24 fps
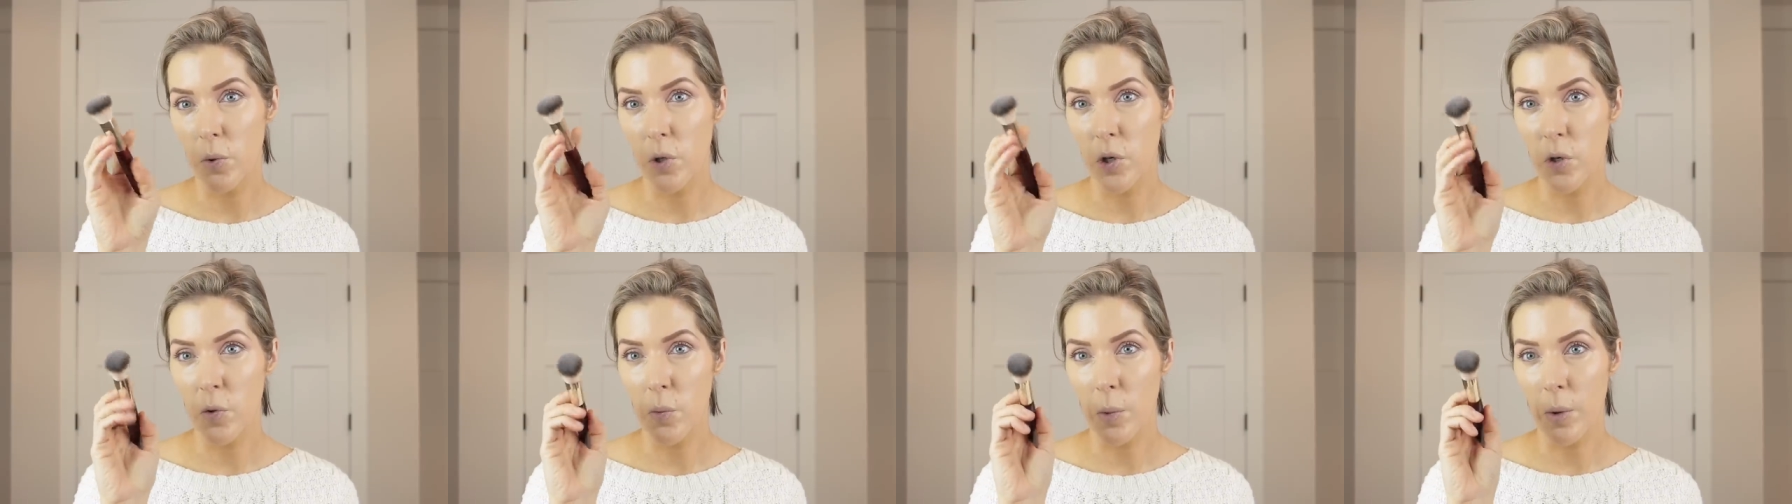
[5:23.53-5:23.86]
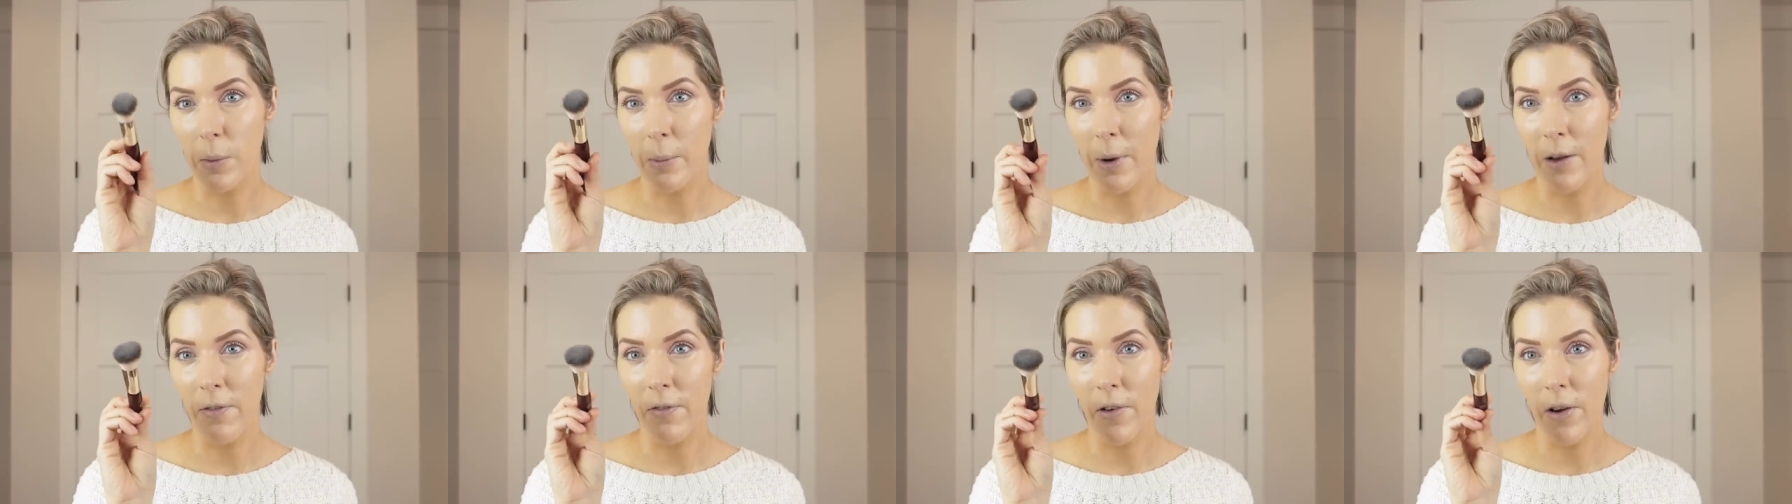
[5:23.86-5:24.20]
which is one
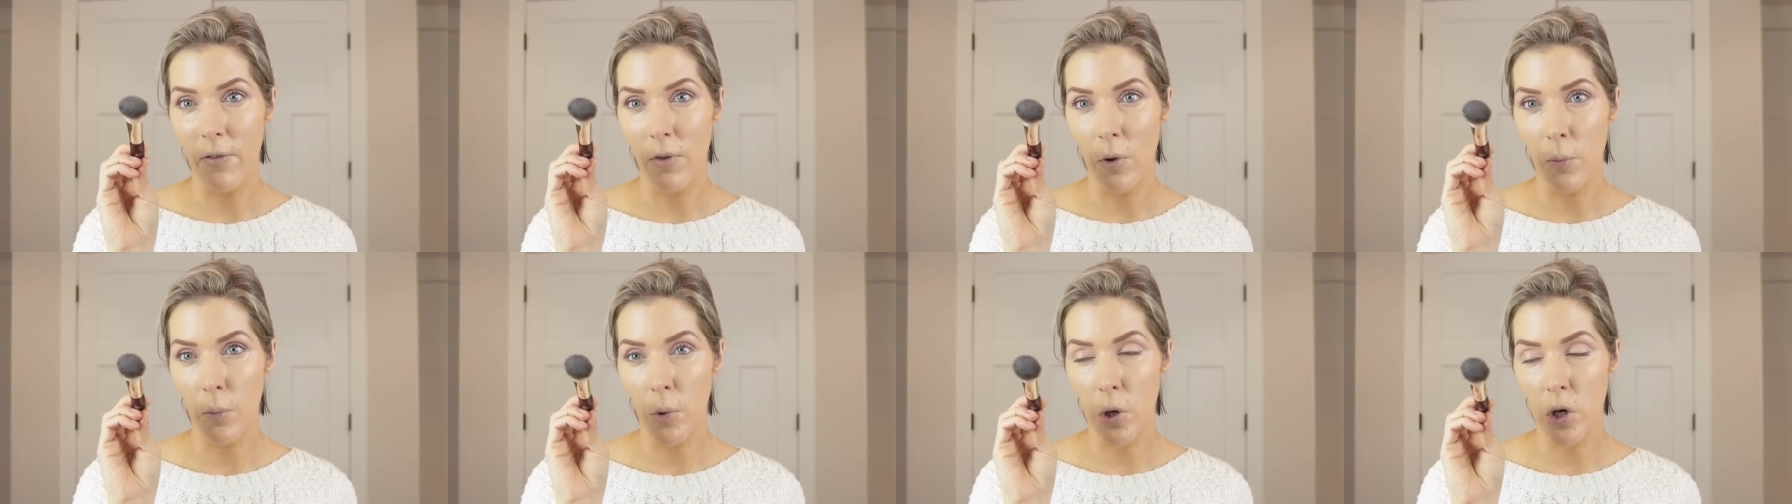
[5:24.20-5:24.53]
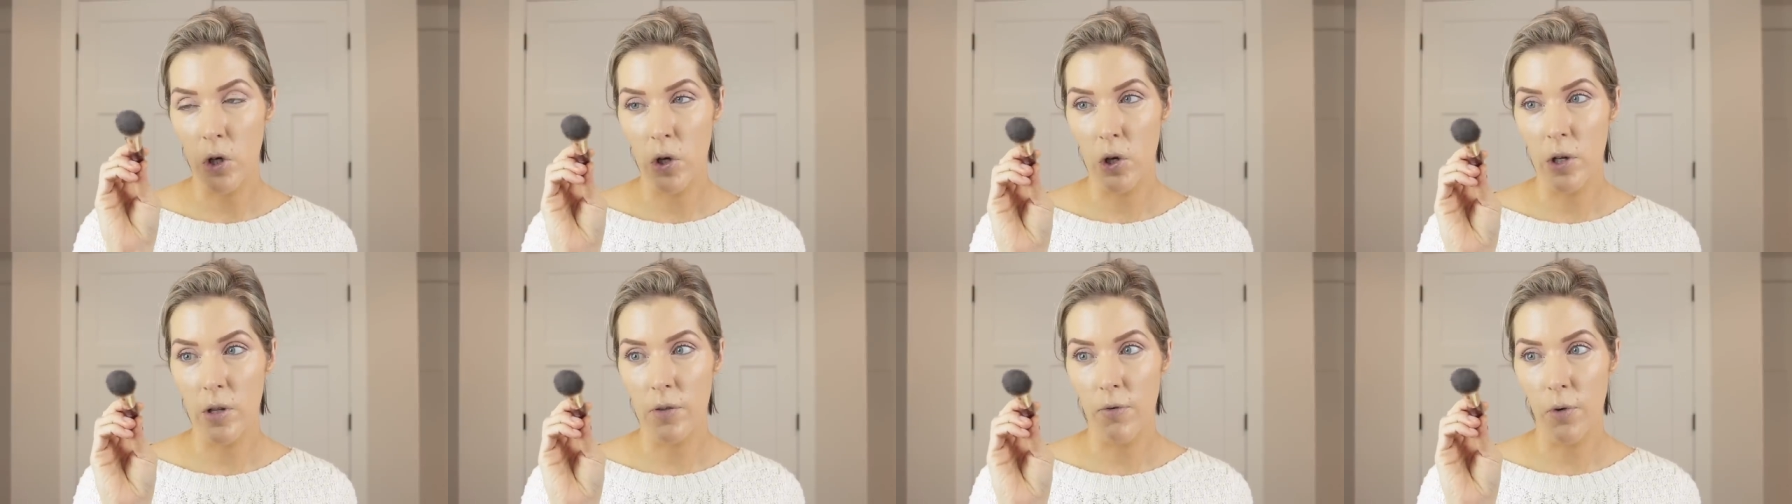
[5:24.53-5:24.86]
of my favorite
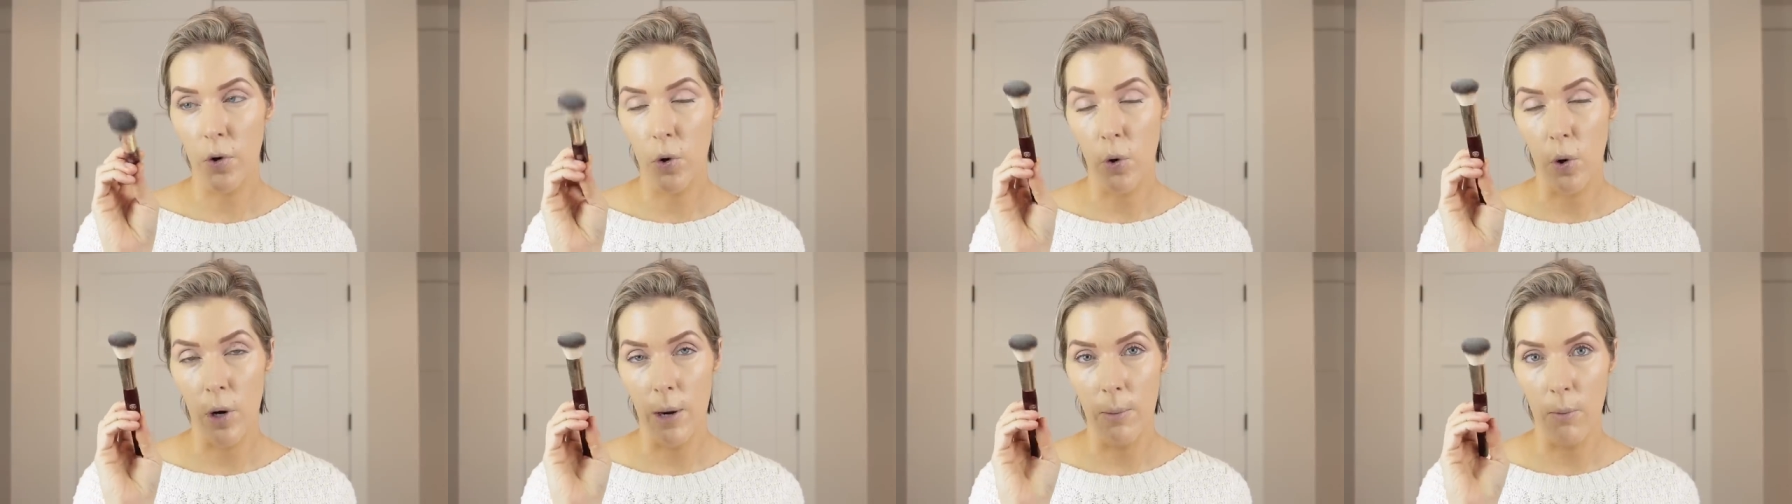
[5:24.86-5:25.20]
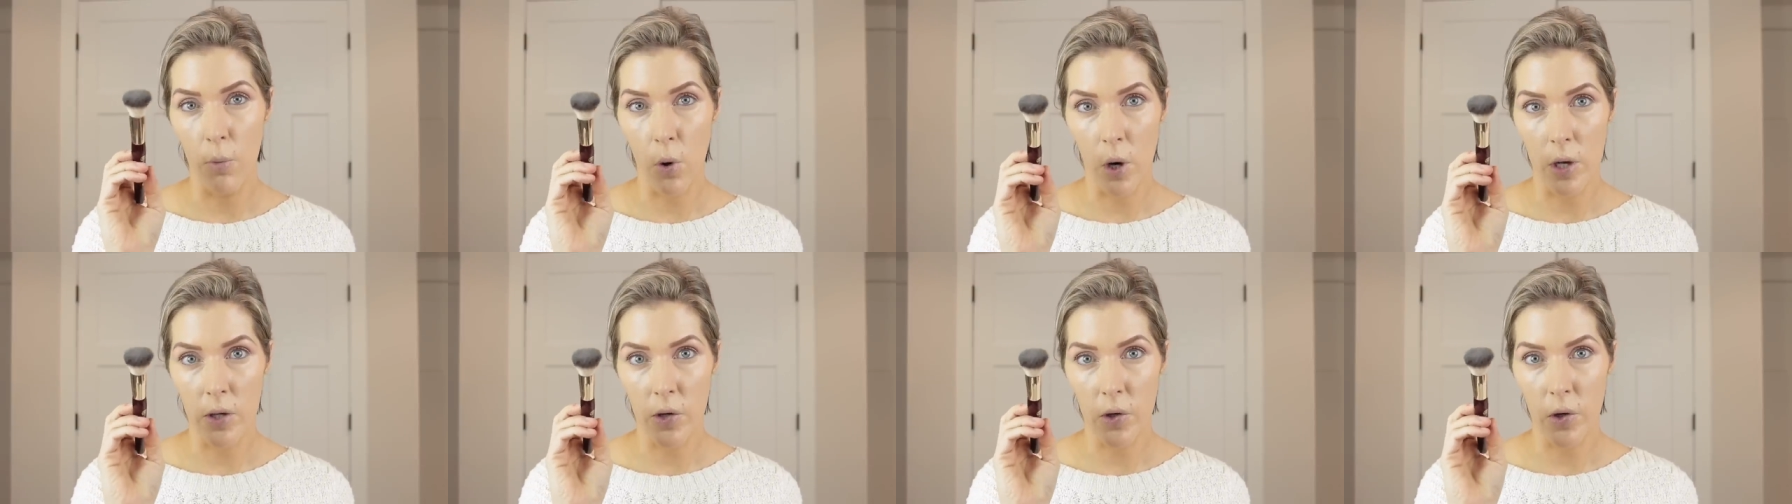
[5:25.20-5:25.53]
brushes for
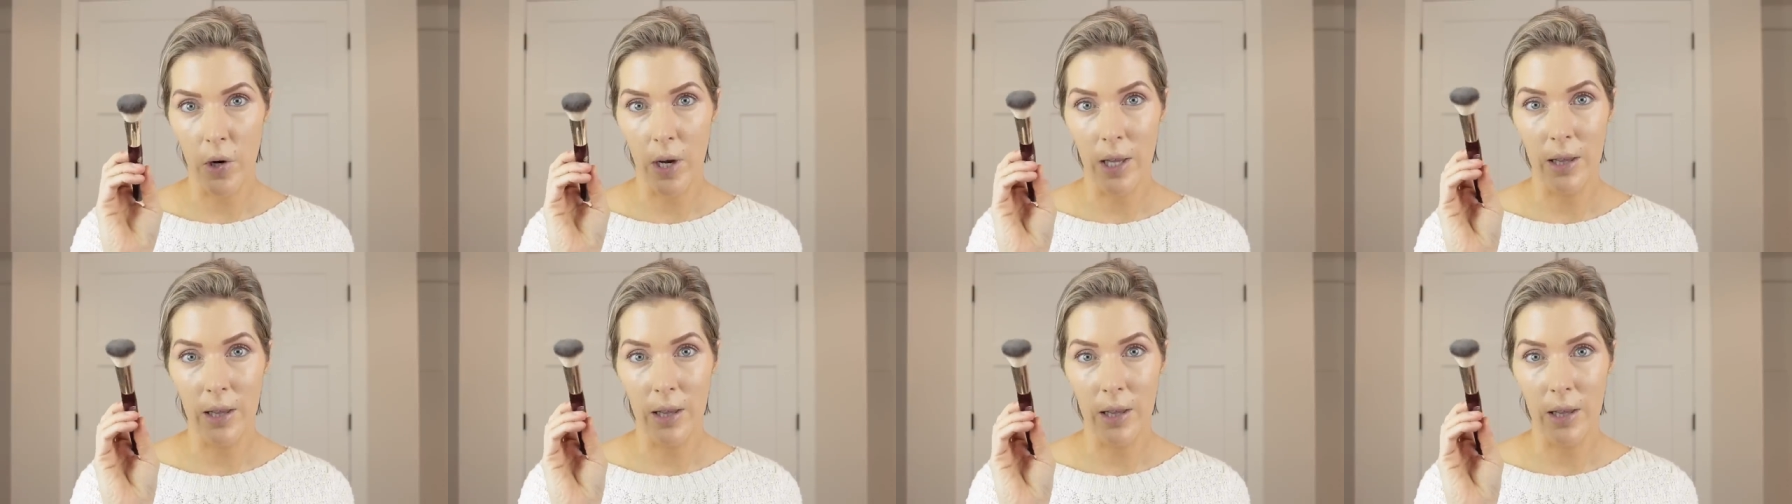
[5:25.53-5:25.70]
cream bronzer.